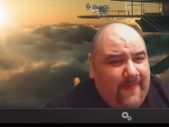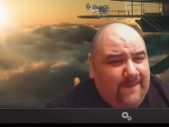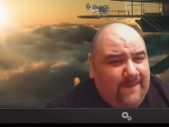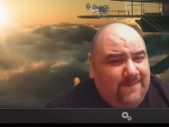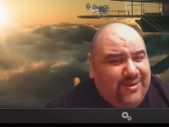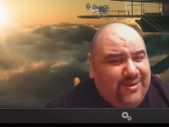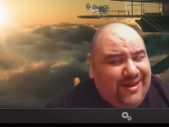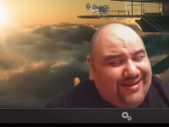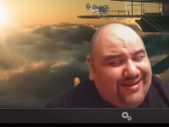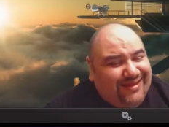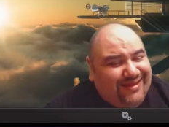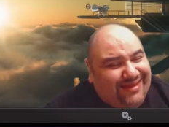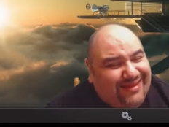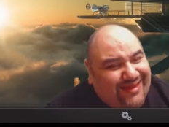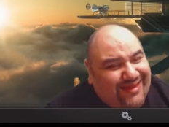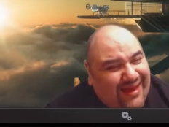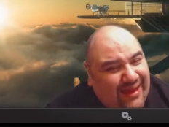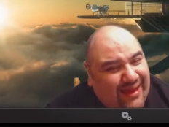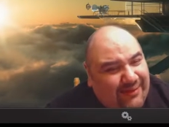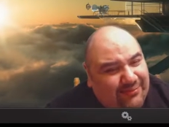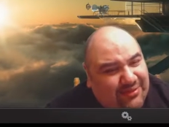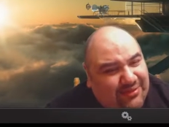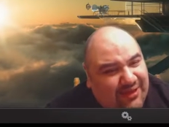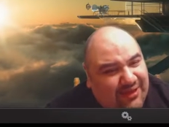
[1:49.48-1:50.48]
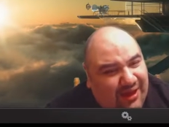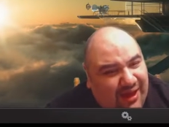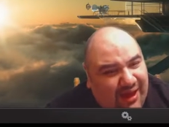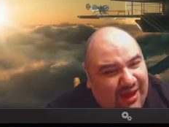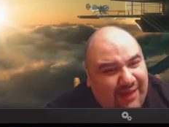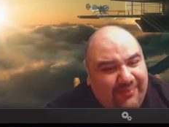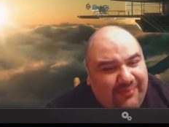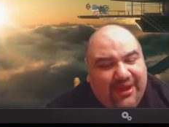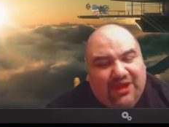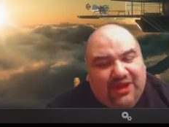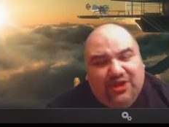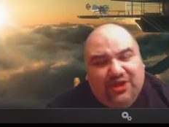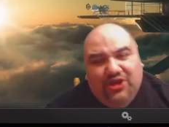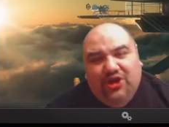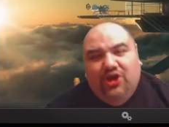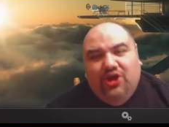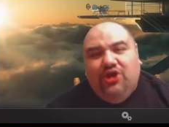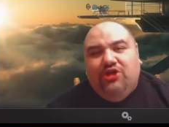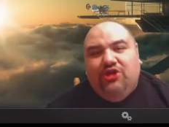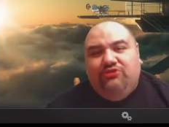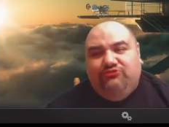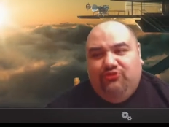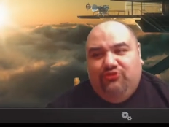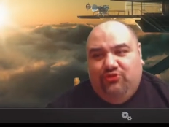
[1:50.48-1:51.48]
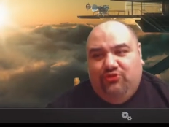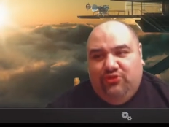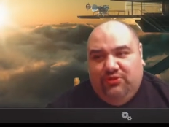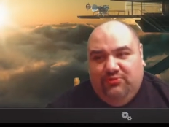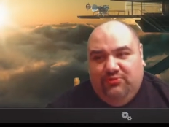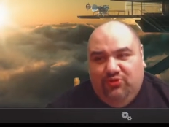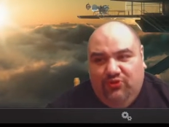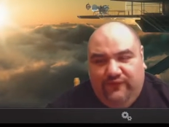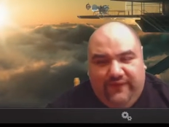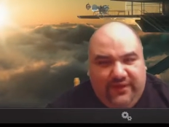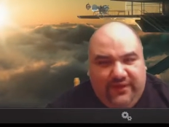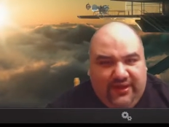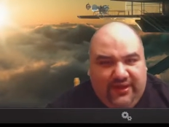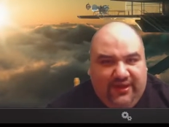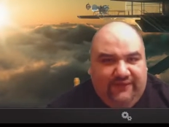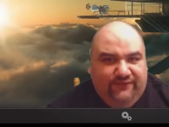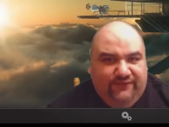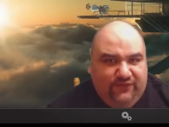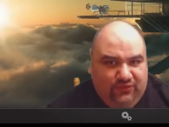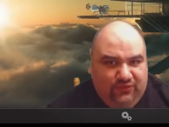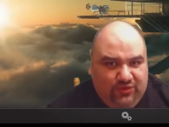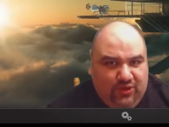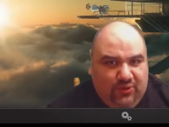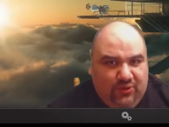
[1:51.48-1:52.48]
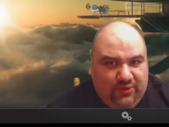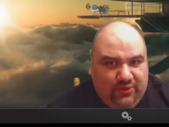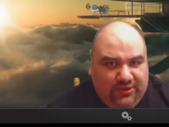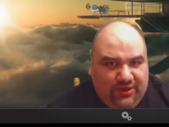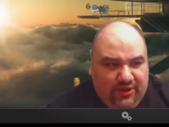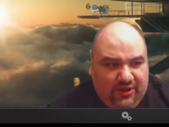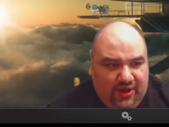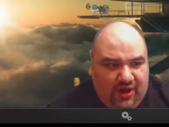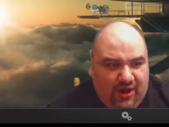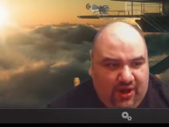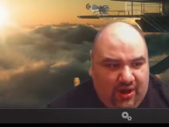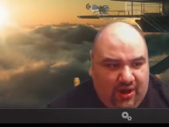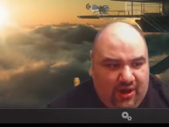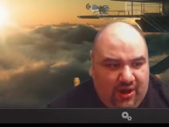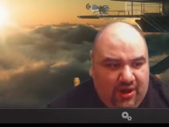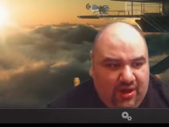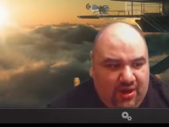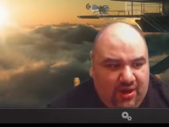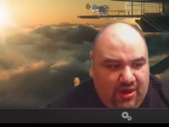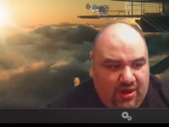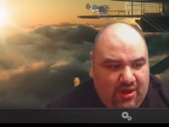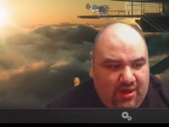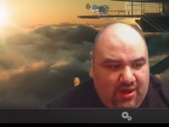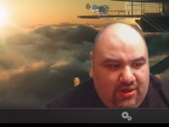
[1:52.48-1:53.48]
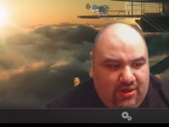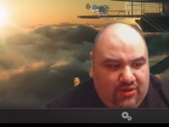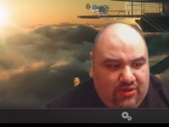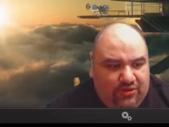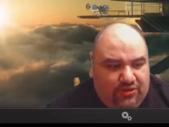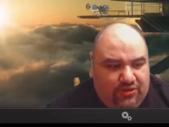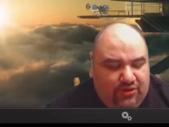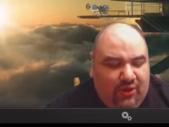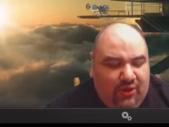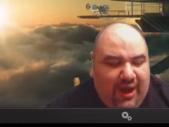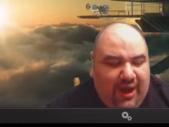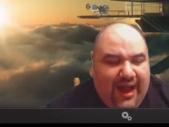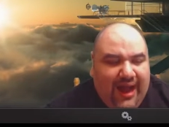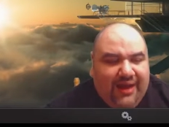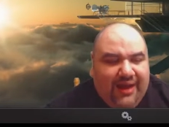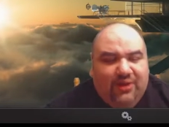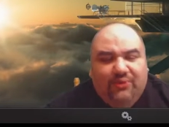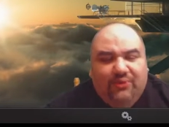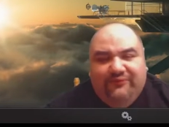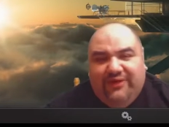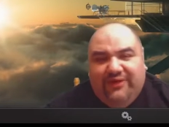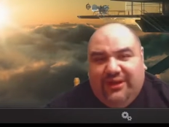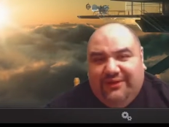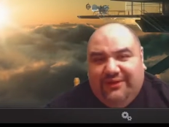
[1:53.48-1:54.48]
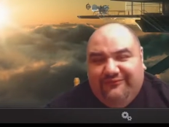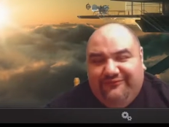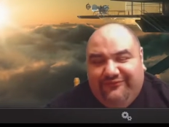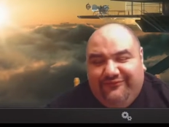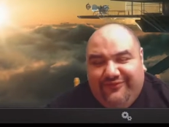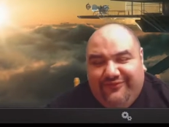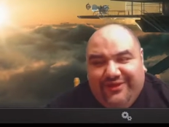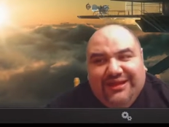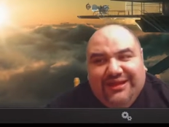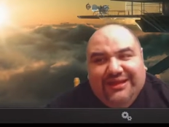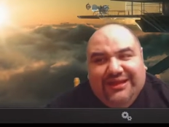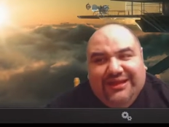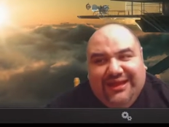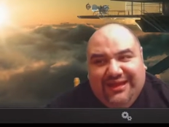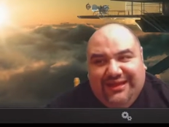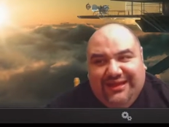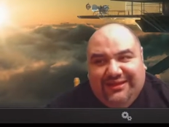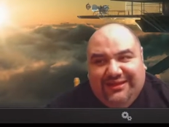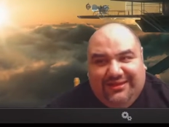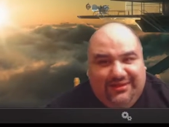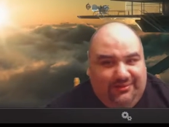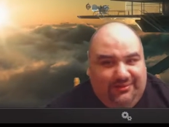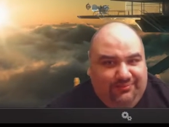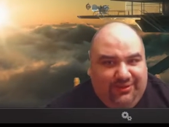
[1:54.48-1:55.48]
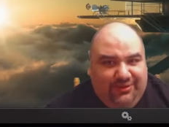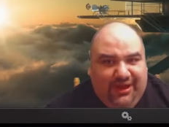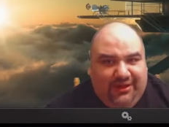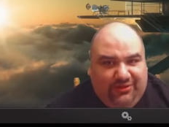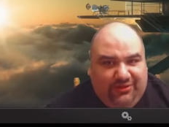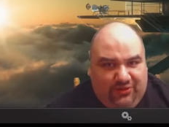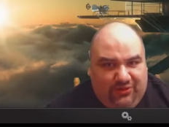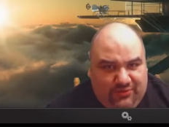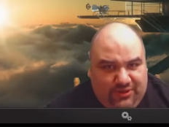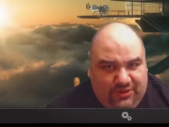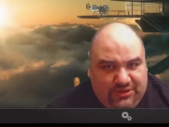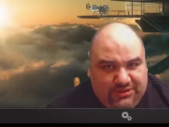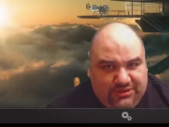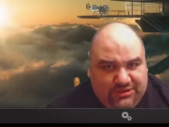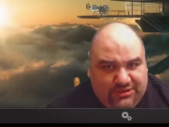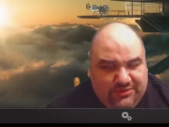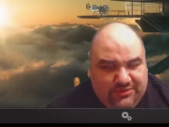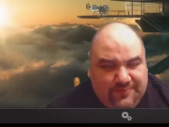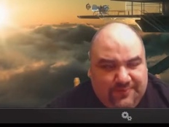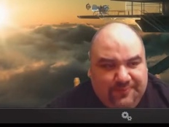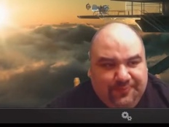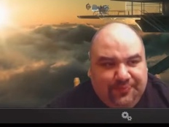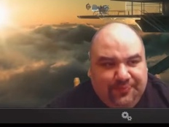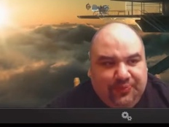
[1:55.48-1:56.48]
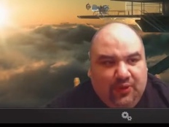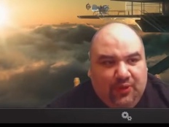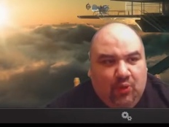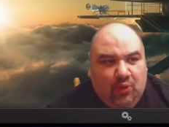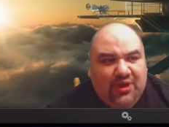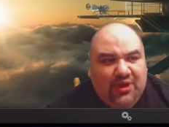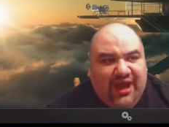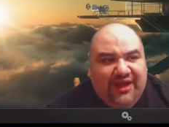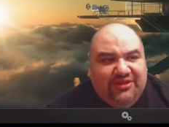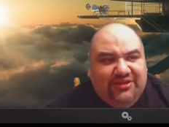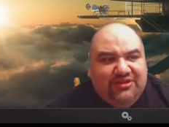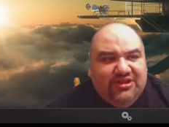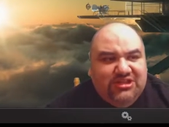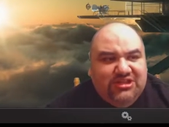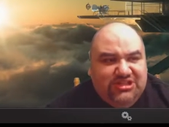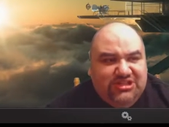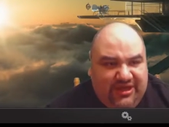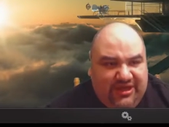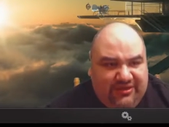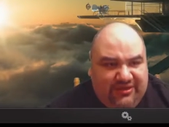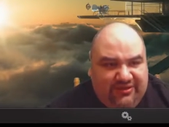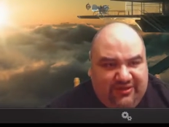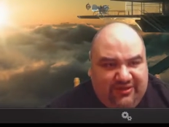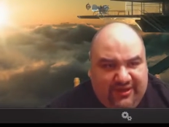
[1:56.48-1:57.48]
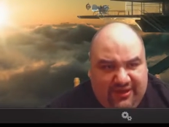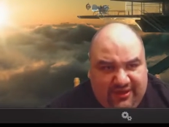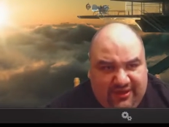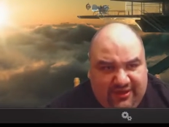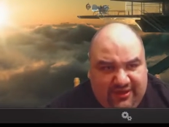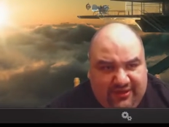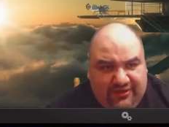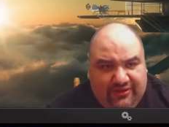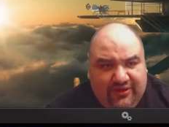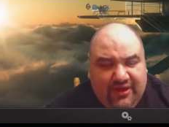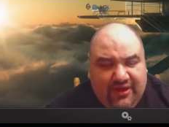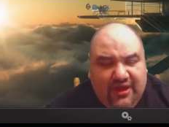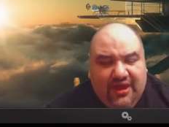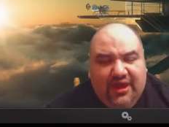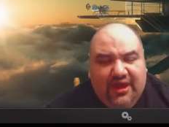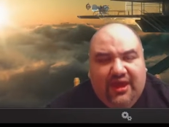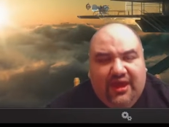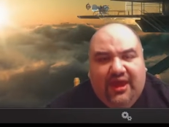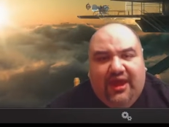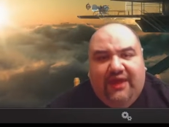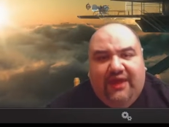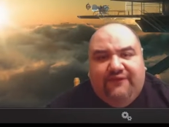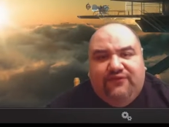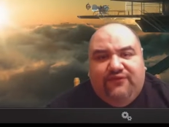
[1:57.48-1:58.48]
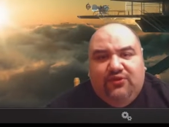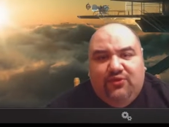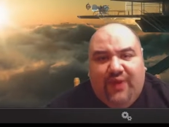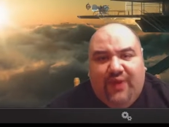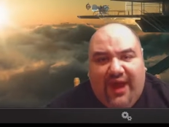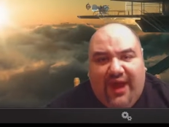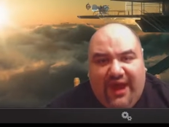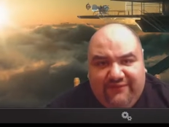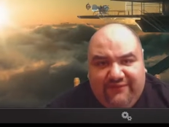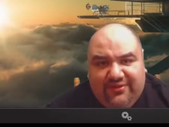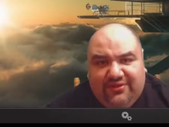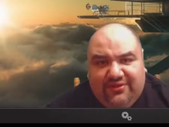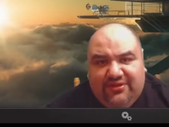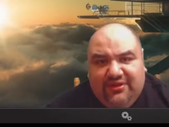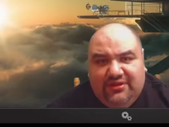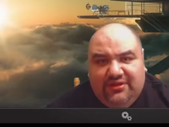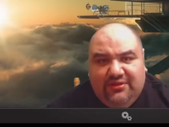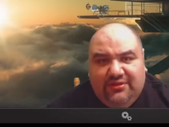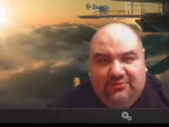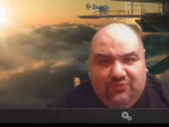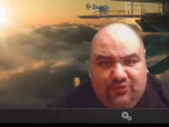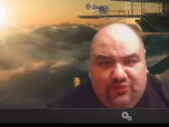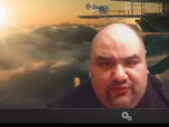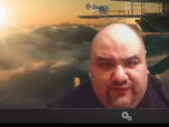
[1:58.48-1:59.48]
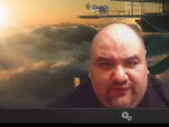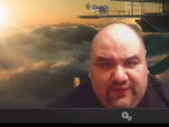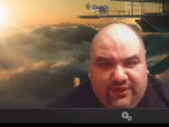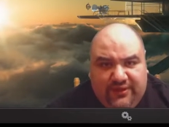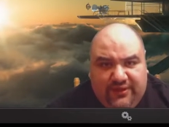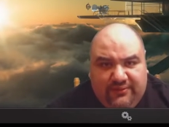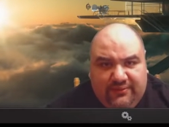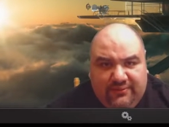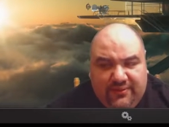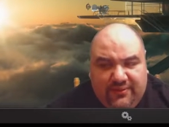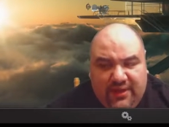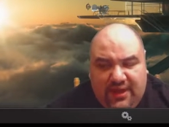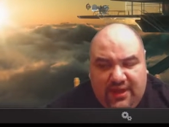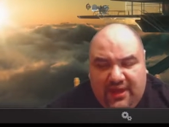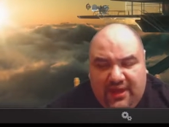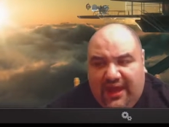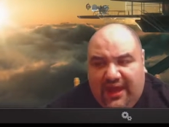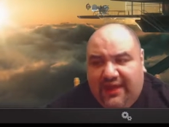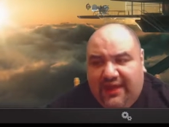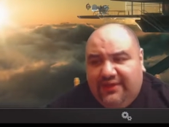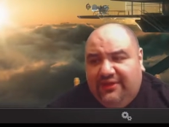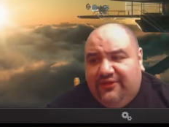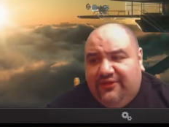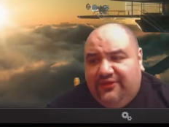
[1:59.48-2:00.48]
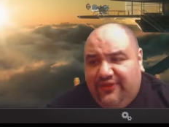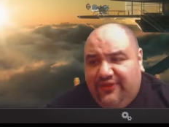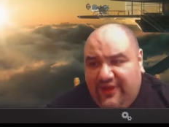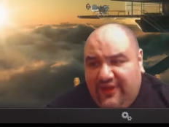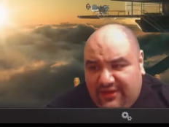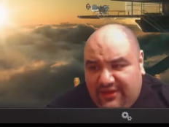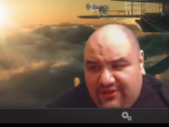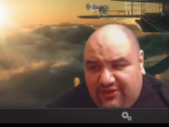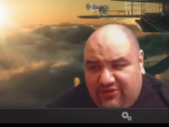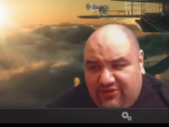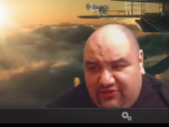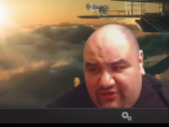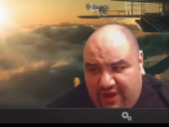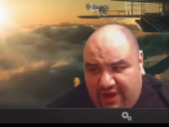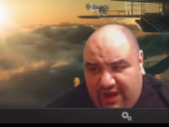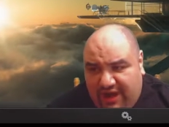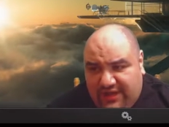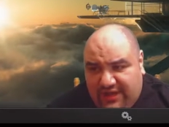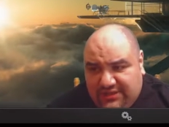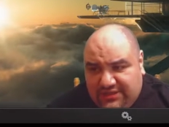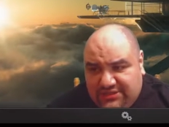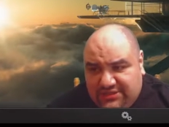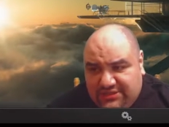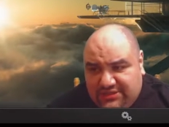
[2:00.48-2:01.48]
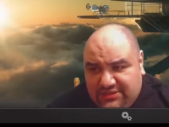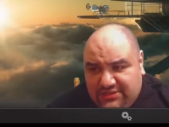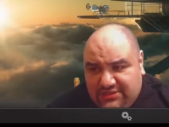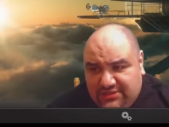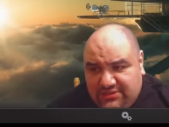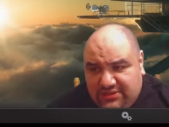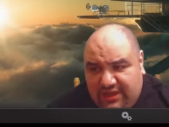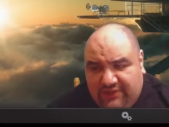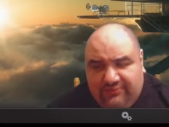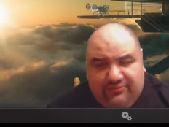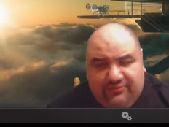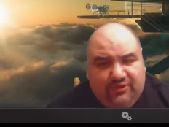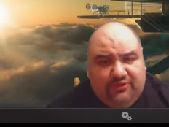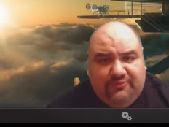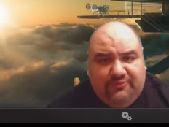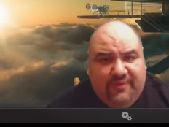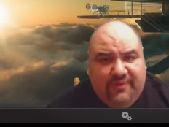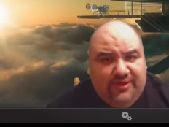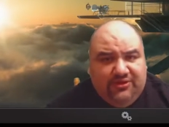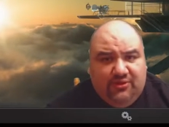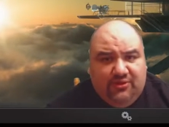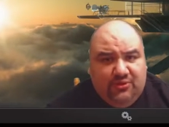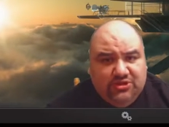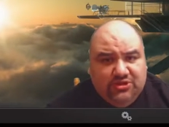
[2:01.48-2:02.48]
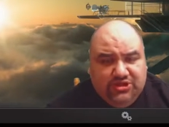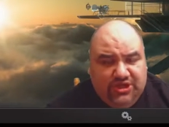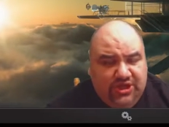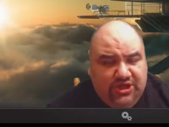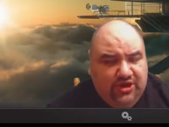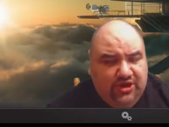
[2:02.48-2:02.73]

But at the same time, it could ruin the movie if you know what they are. So I don't want to really get into the plot too much. What I suggest is, if you haven't seen the movie and you think it's trash, like just based on what you